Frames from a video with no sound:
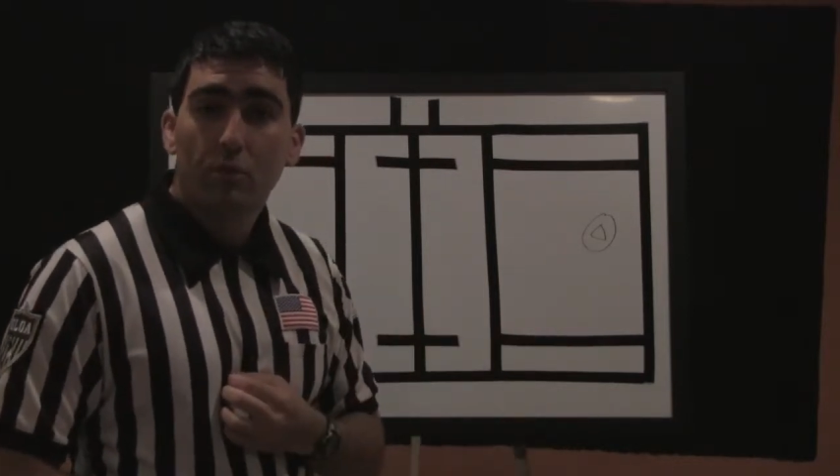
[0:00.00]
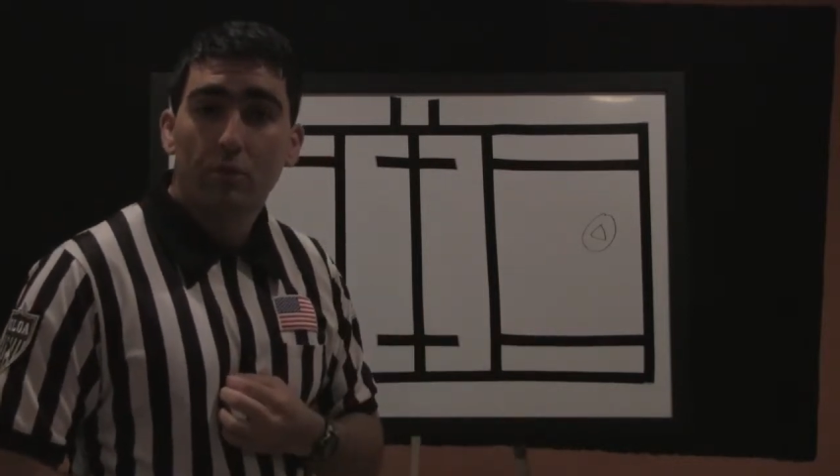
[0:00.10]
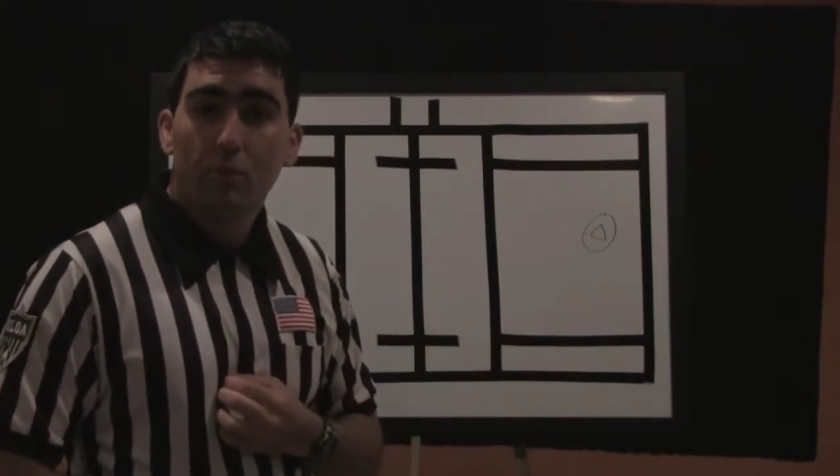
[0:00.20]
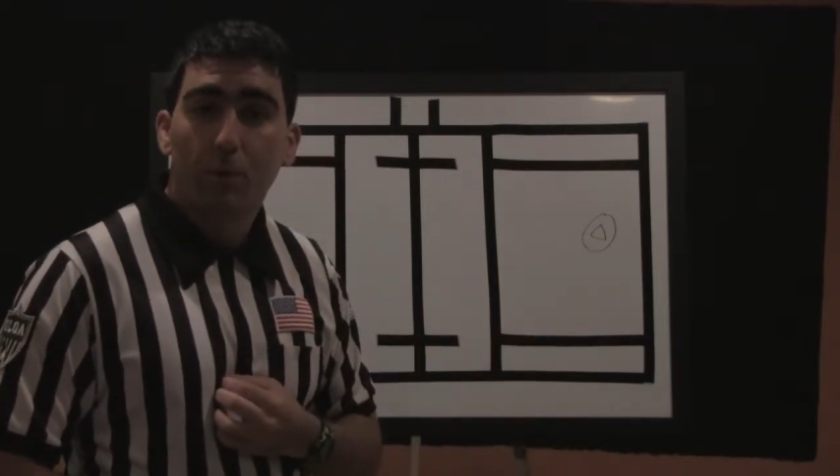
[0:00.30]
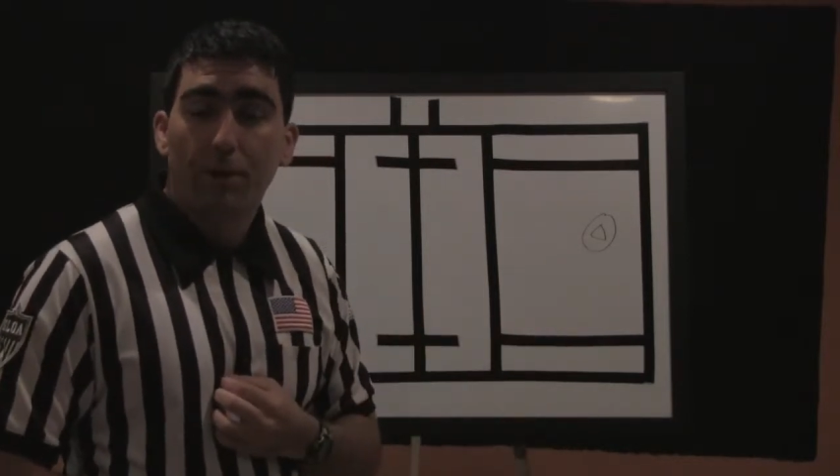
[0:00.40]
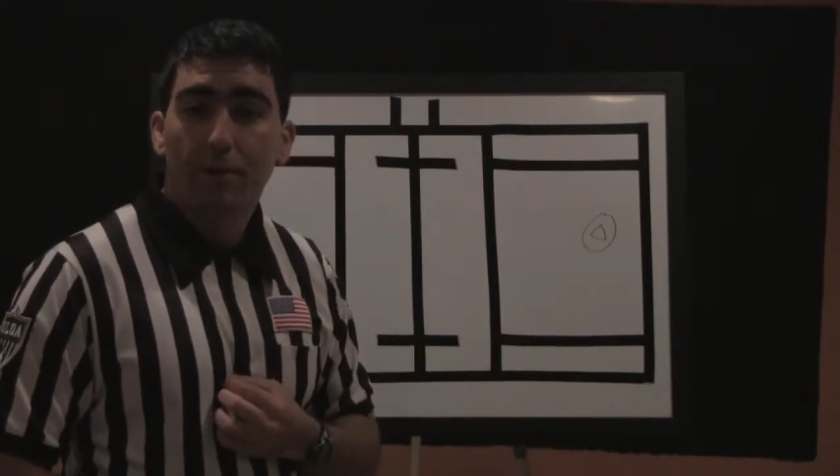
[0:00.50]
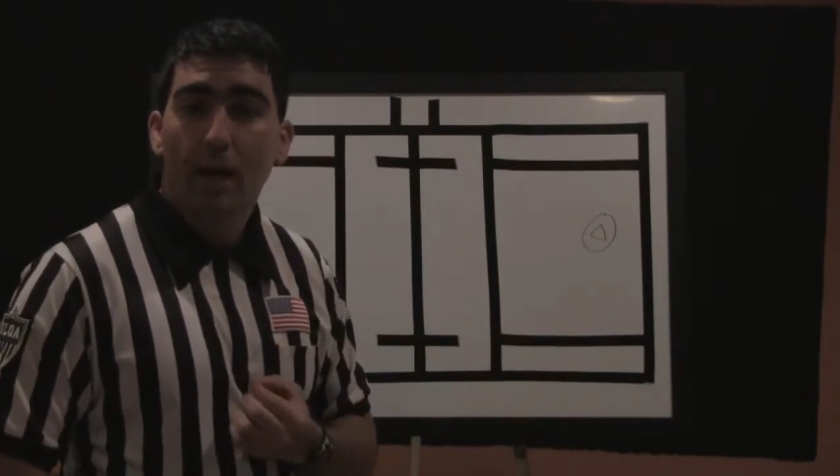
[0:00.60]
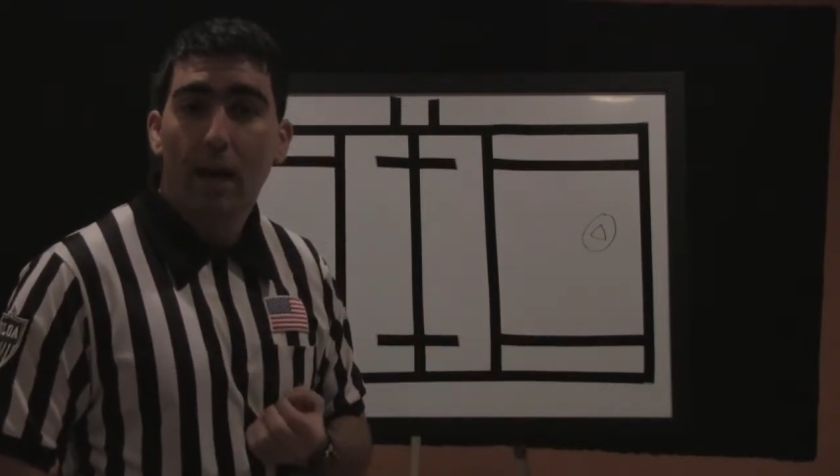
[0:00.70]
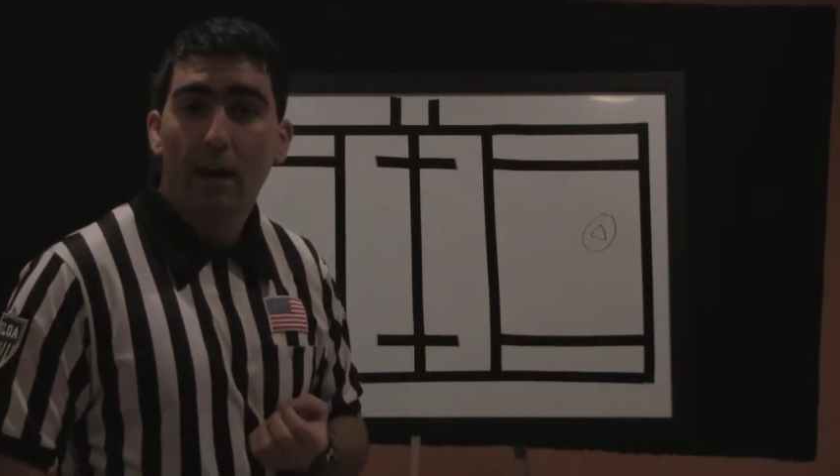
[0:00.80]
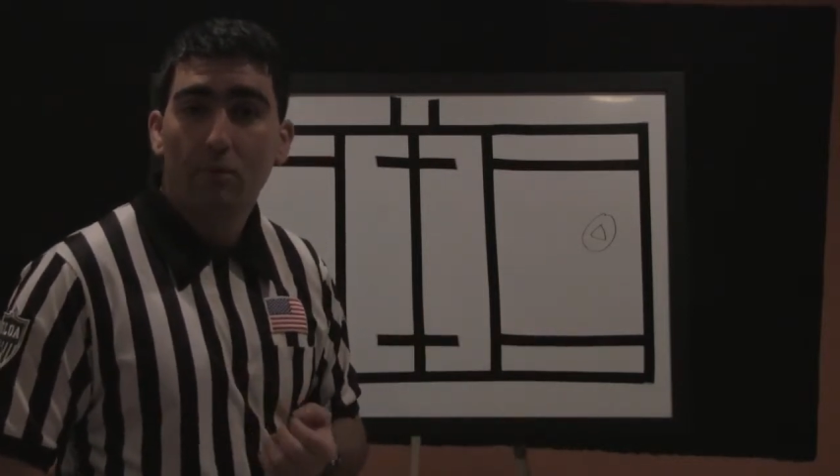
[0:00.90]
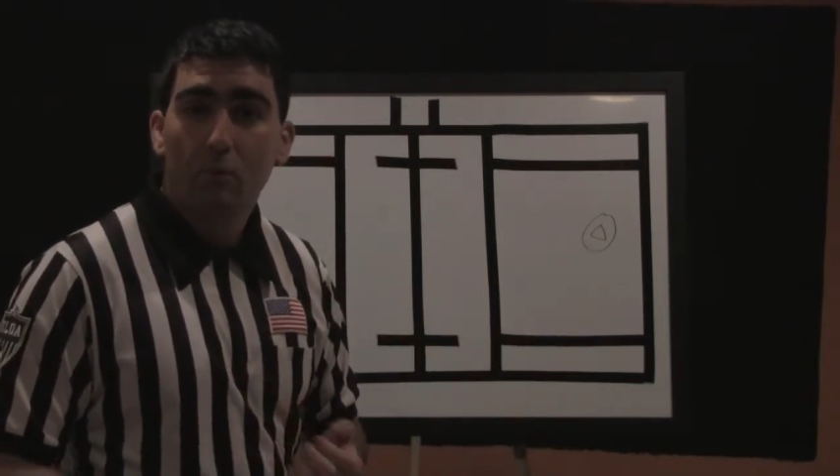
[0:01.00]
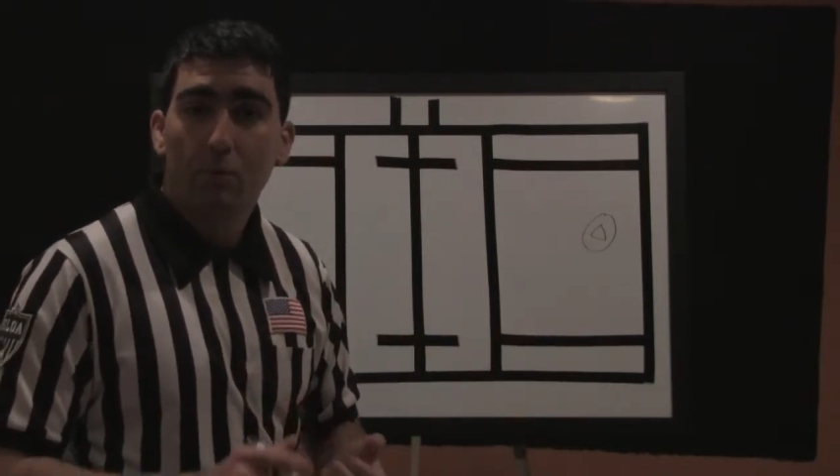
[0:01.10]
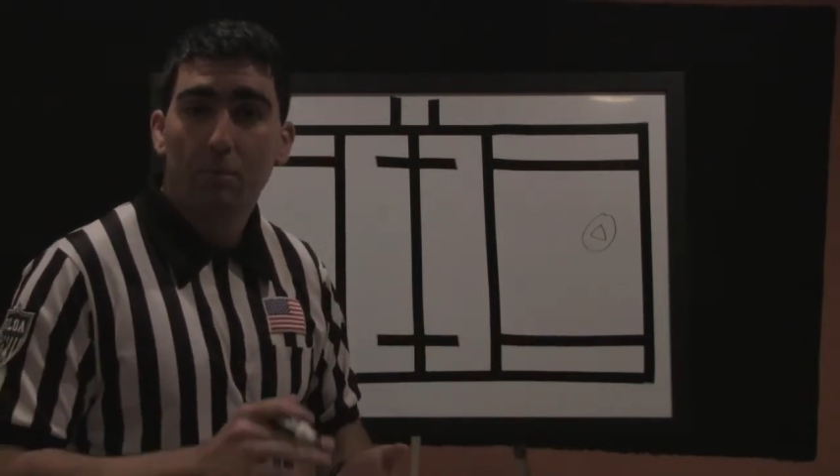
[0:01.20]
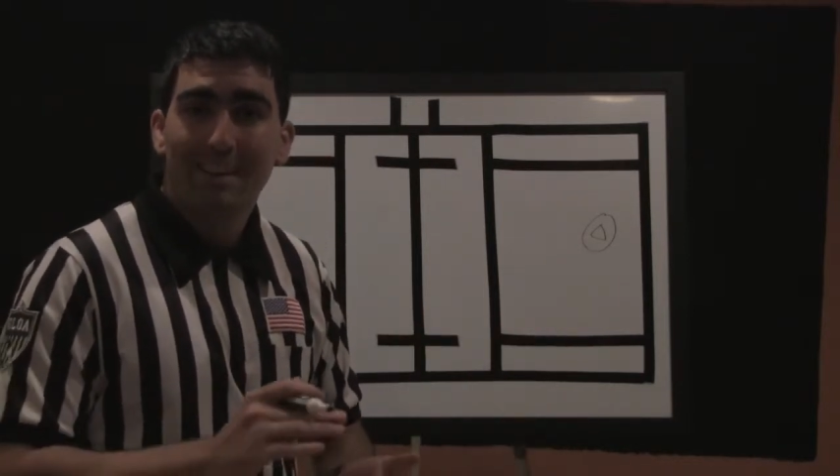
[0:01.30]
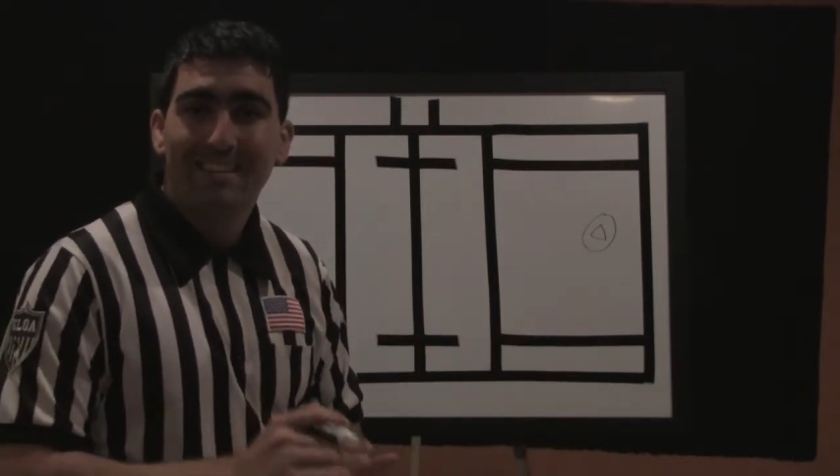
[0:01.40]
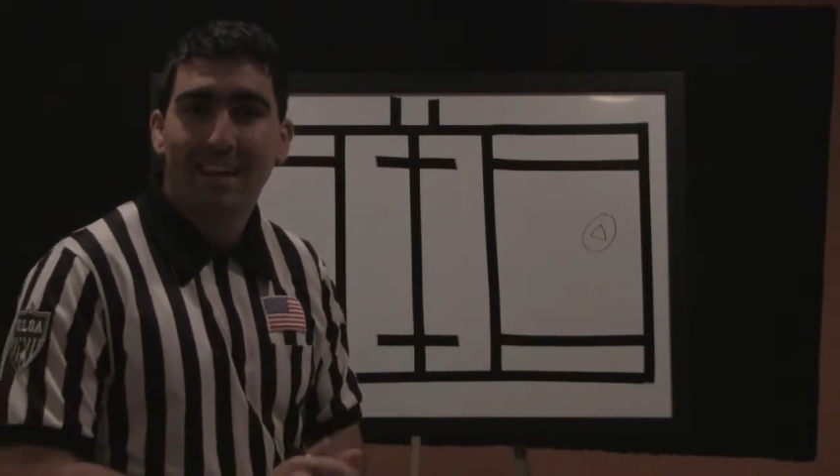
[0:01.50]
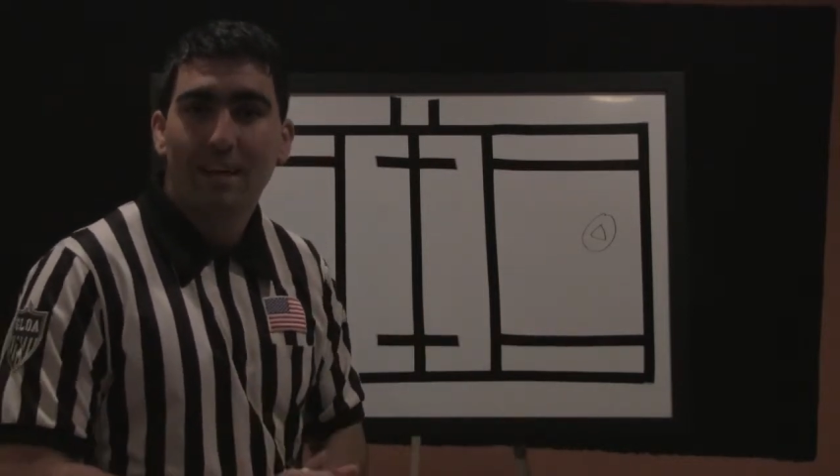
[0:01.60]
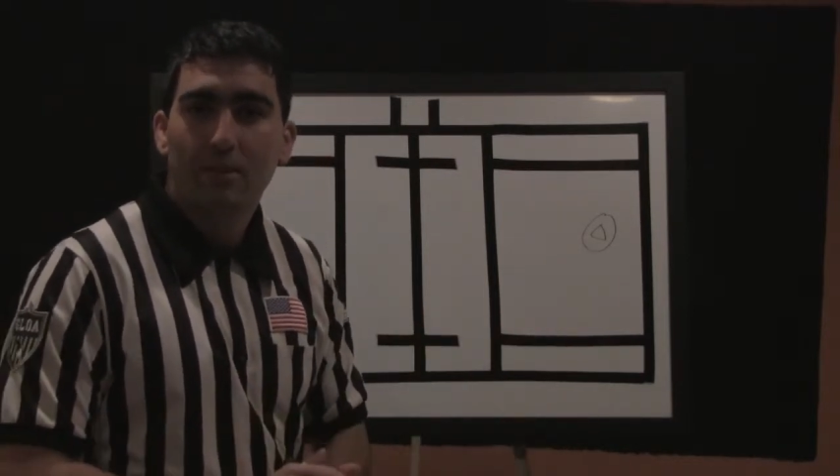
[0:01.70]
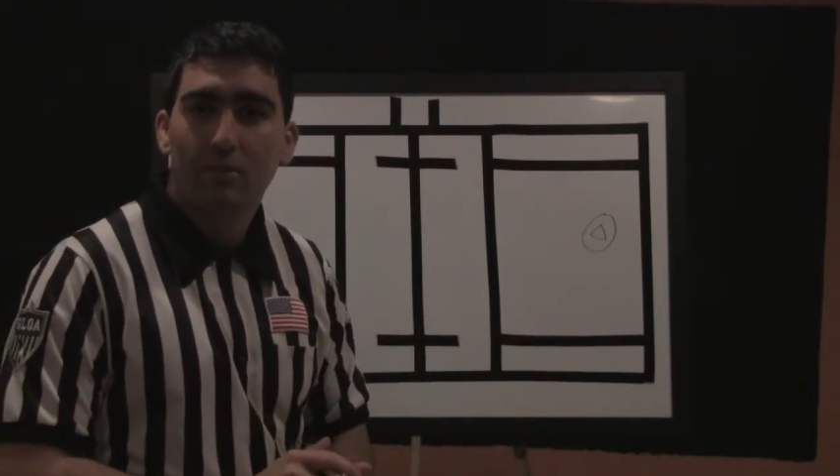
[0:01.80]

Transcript: since we are tasked with maintaining